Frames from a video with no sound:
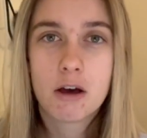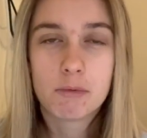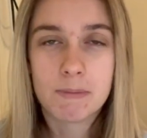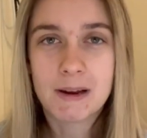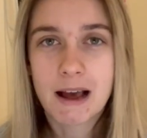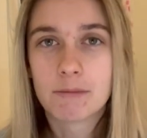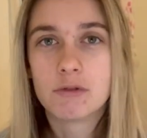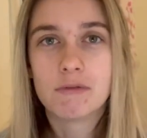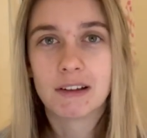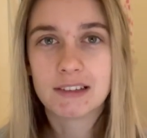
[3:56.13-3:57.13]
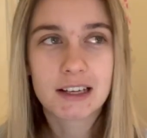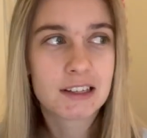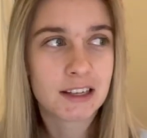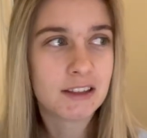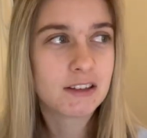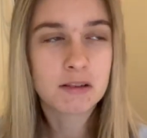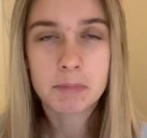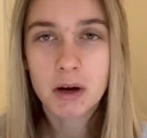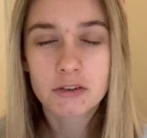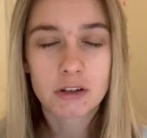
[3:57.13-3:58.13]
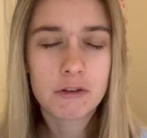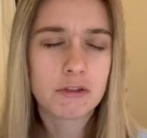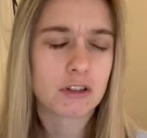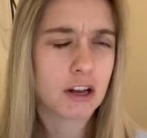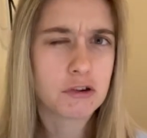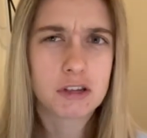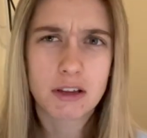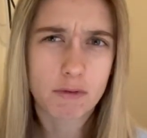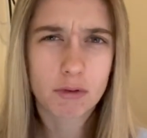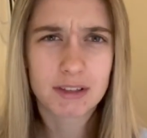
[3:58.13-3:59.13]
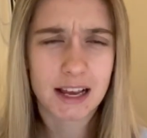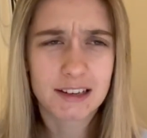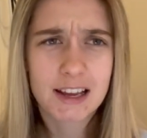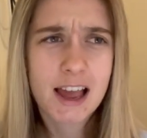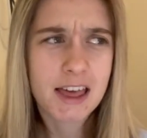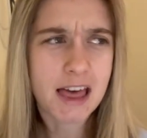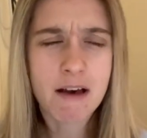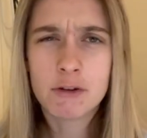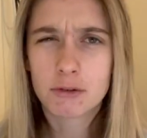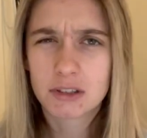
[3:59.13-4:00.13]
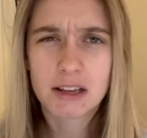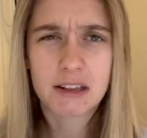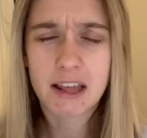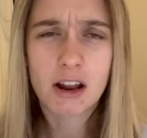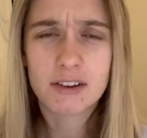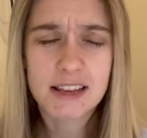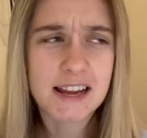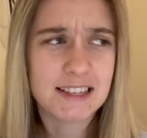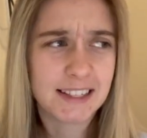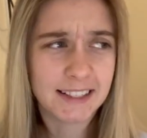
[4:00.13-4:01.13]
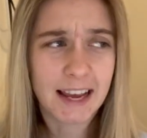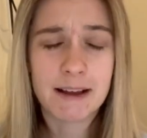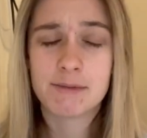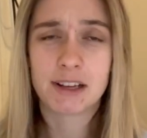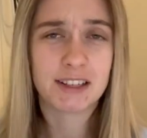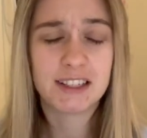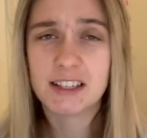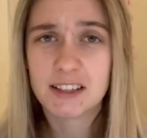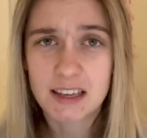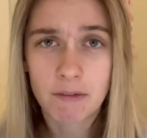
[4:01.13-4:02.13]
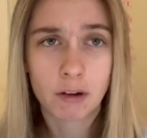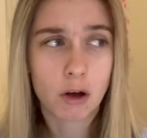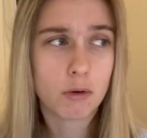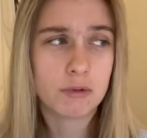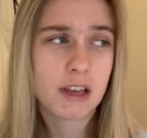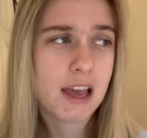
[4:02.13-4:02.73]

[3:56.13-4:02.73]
we've been absolutely fantastic in. This is a Barcelona side, just to give context, that haven't lost their last 18 games. They conceded 7 goals